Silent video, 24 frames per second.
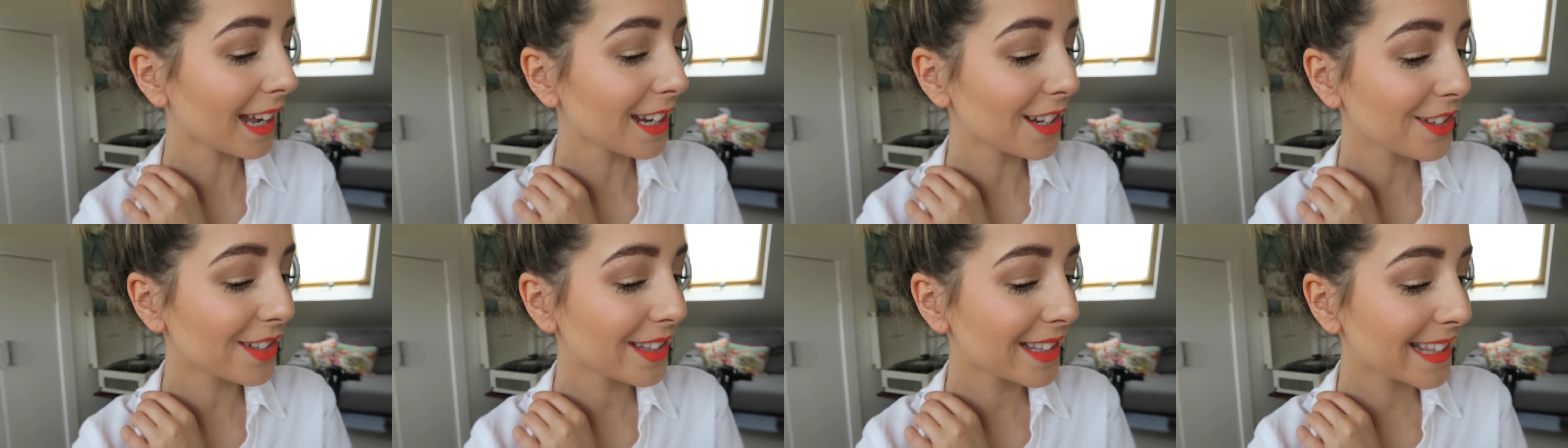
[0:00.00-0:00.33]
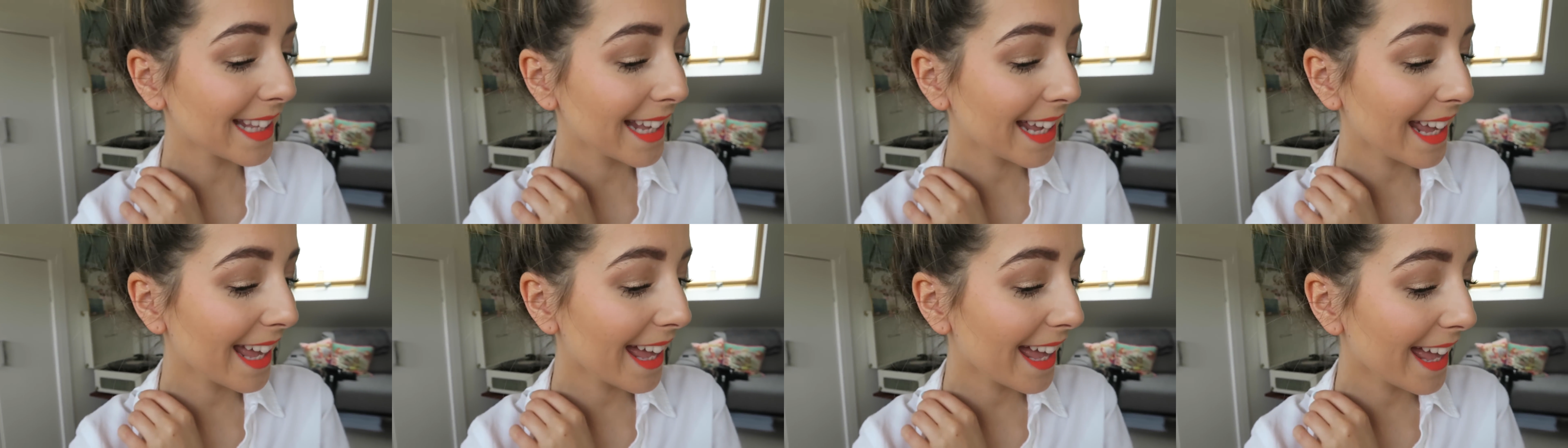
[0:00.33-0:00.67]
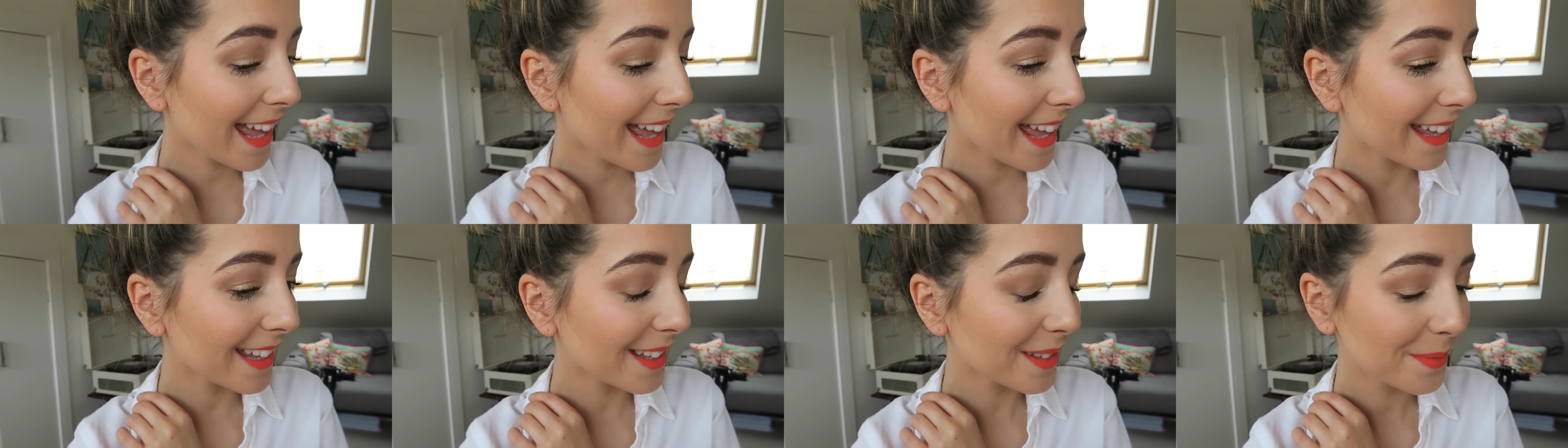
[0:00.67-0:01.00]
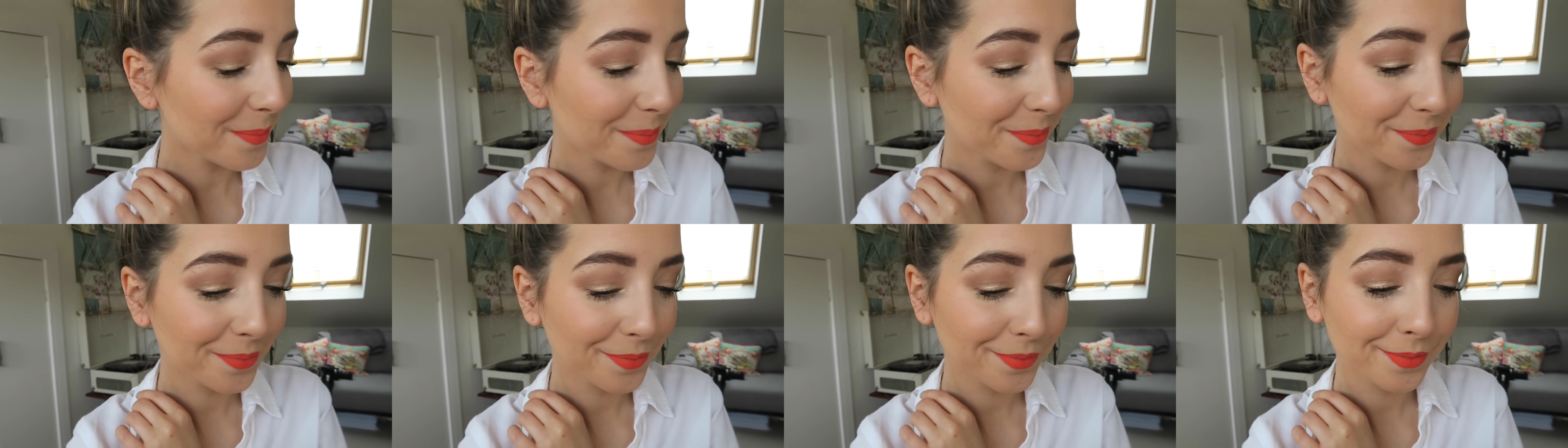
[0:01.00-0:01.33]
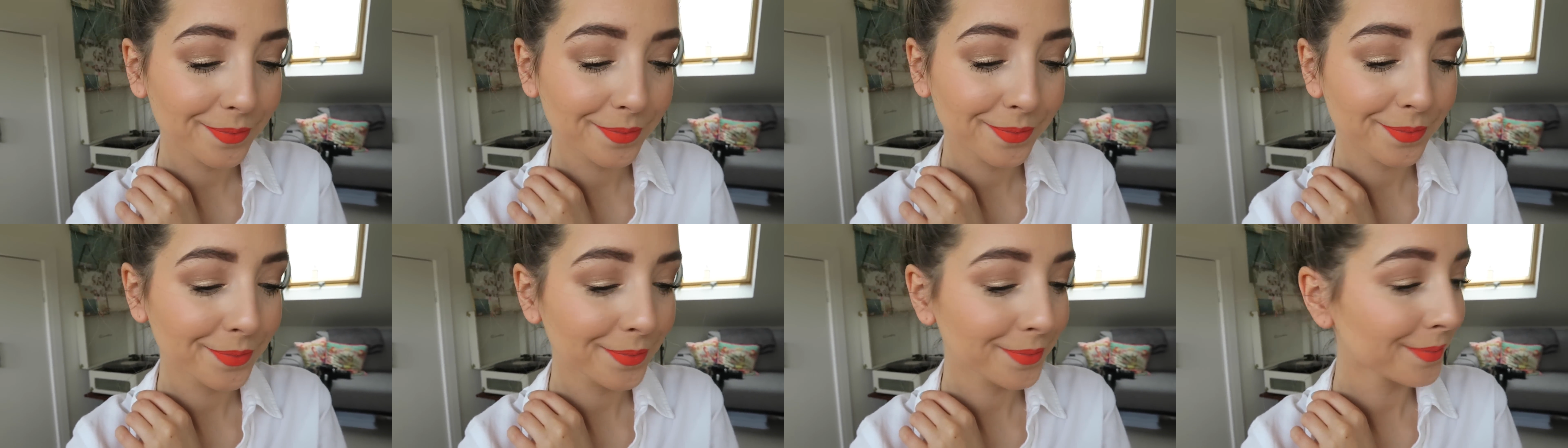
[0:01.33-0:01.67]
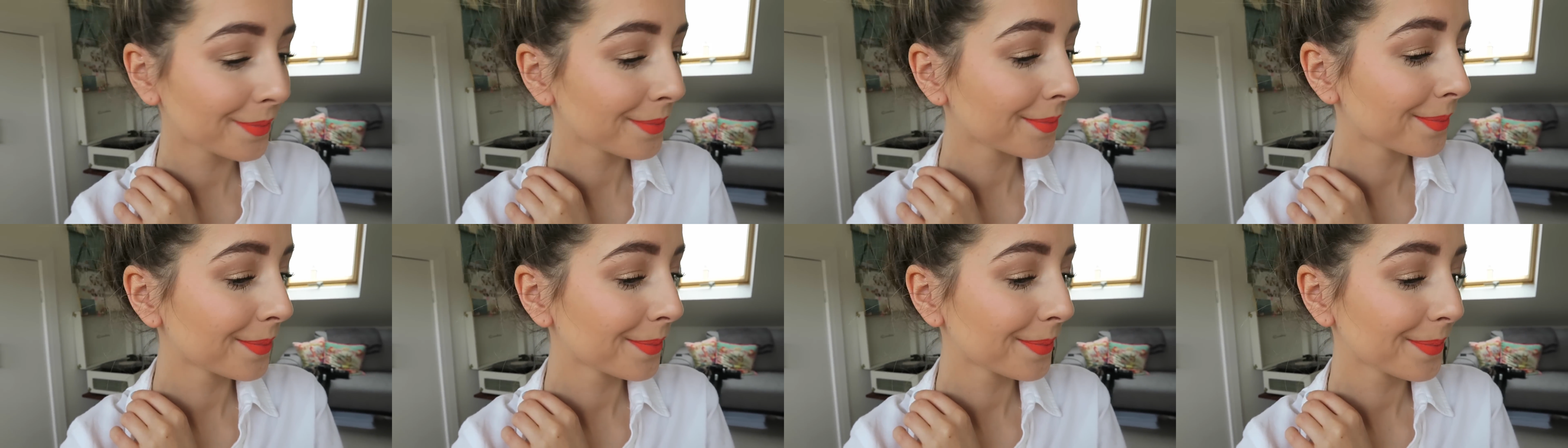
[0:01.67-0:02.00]
you see it?
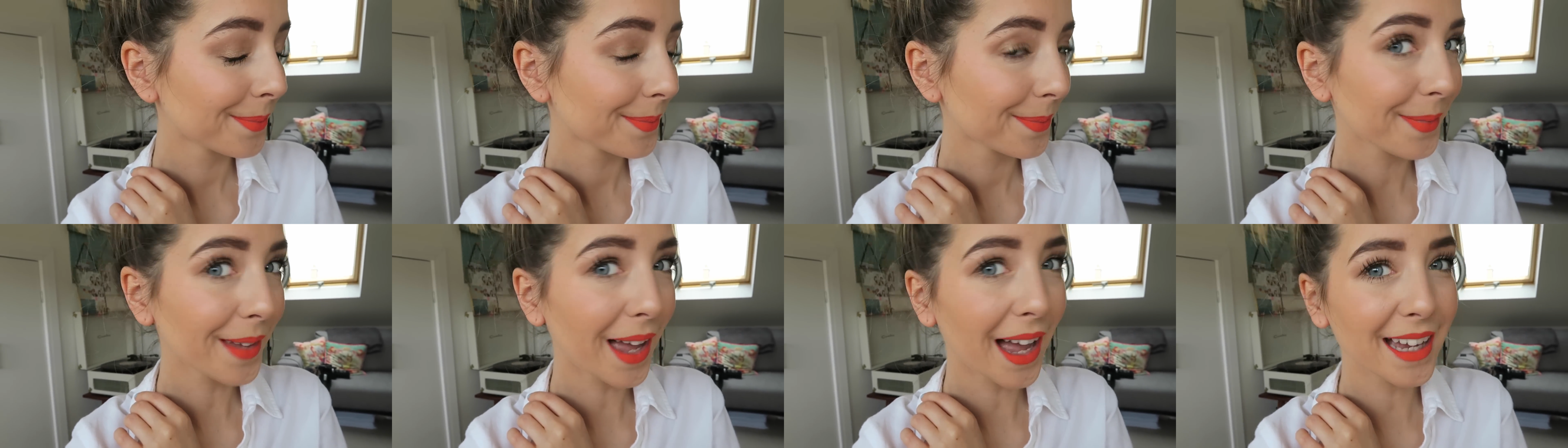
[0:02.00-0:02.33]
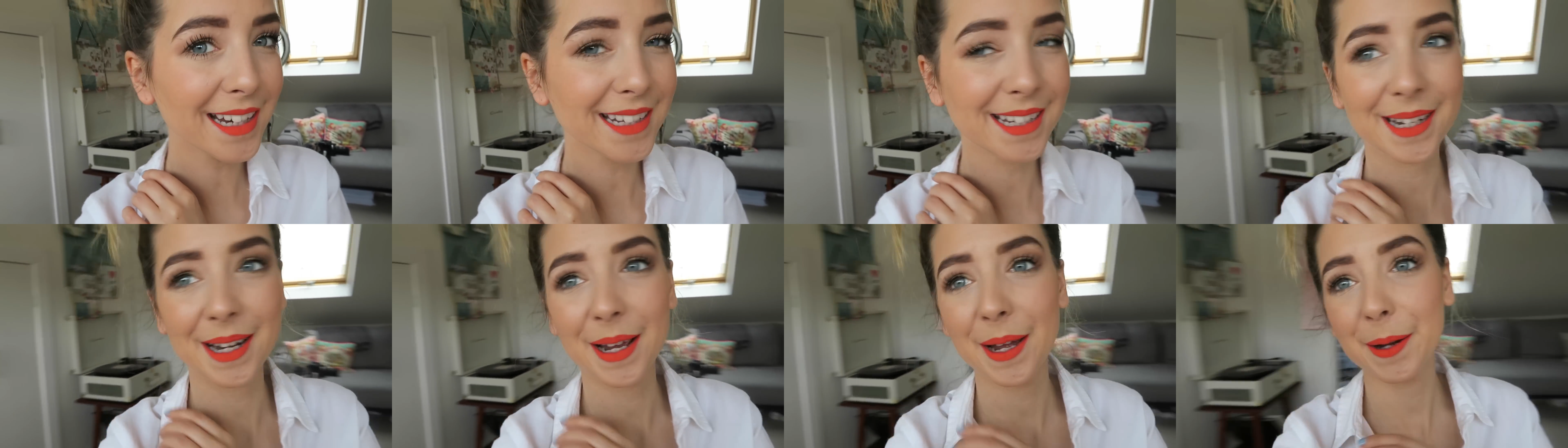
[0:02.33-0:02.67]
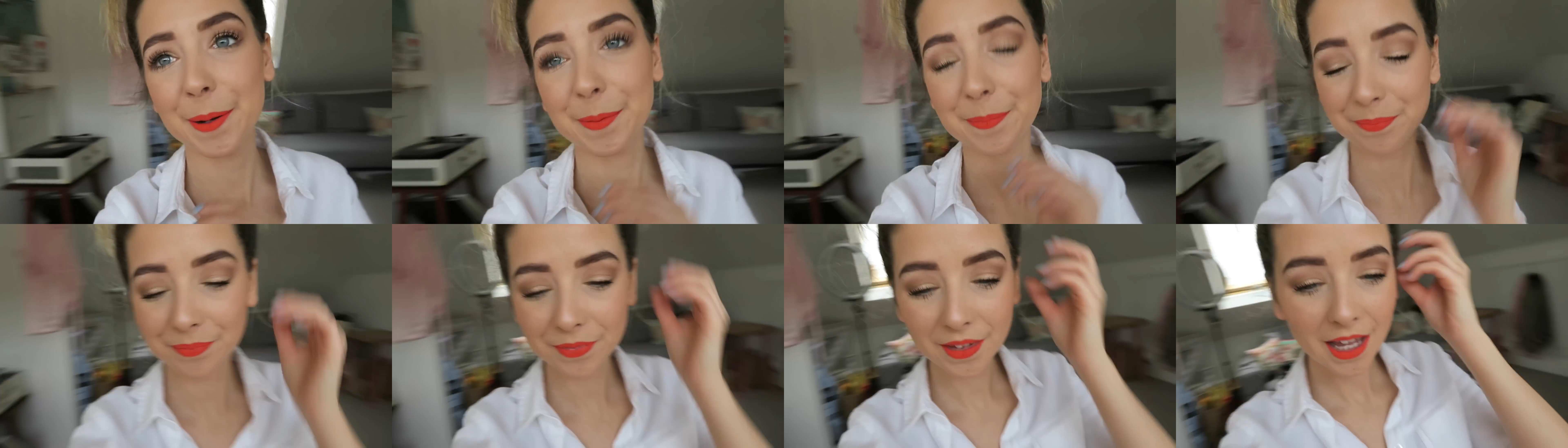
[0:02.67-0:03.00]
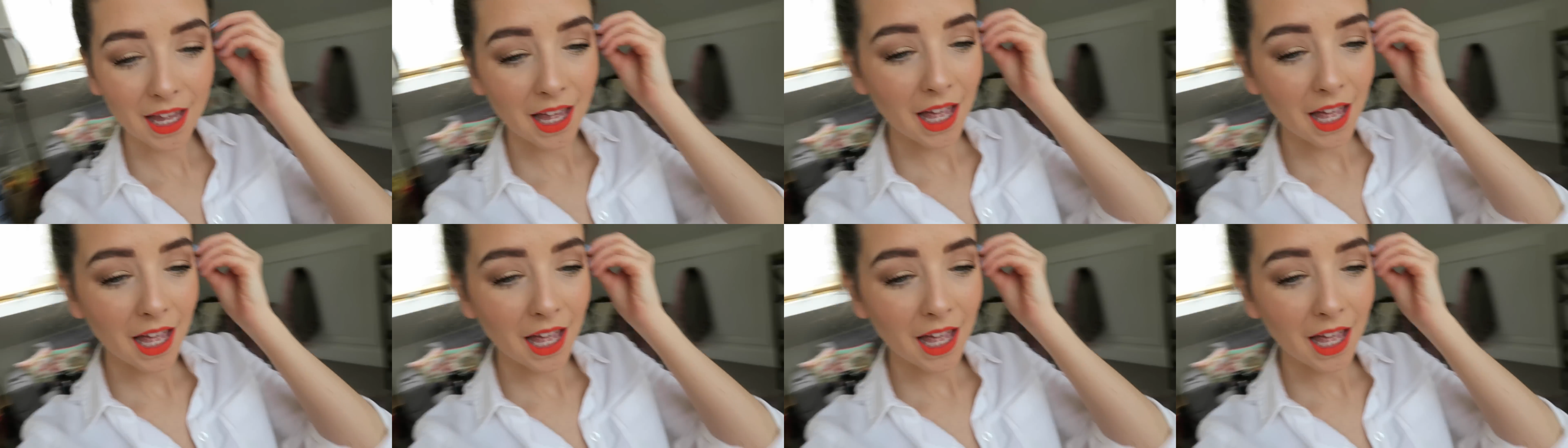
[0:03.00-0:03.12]
I don't know.